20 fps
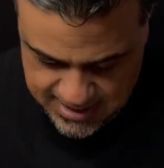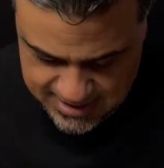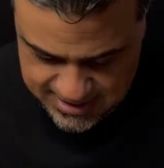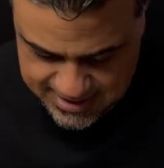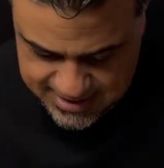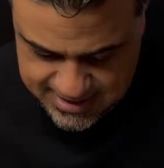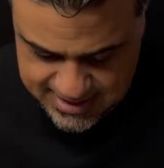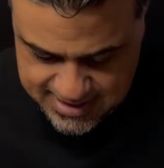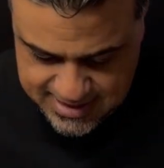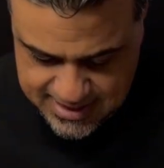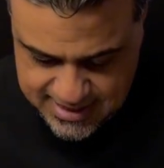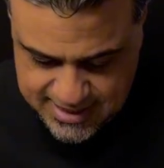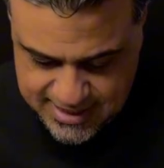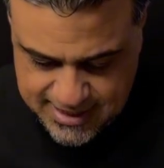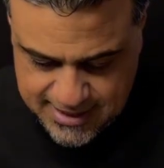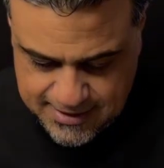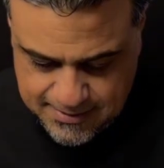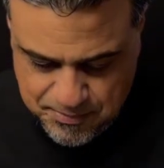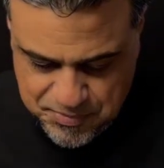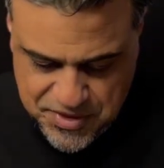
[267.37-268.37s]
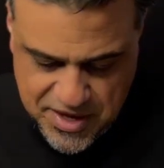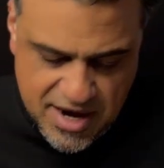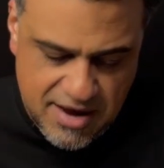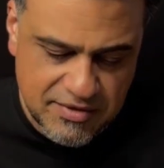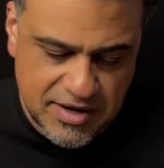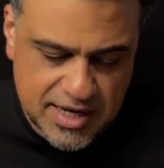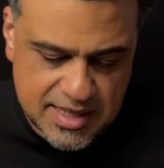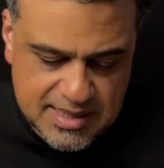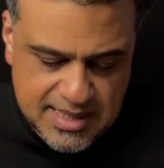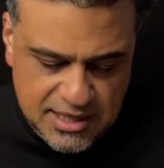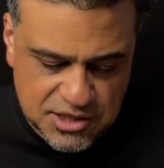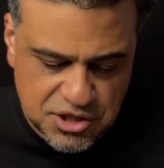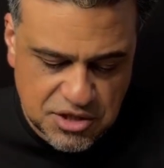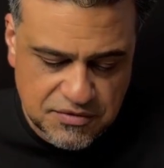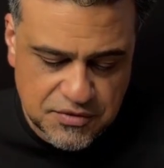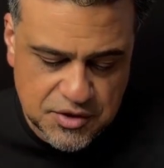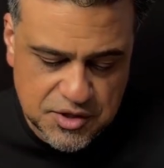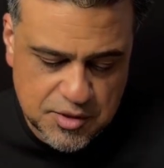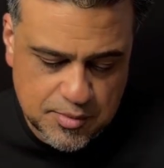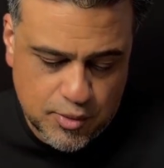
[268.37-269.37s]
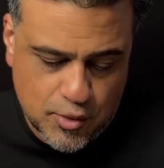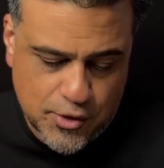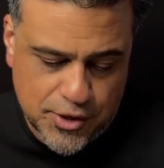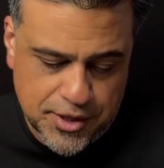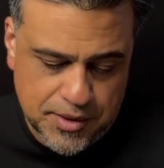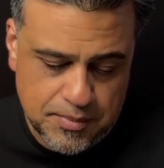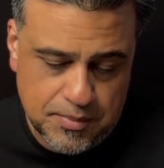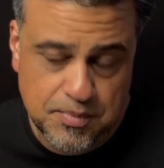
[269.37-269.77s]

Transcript: Then I've got a section for support.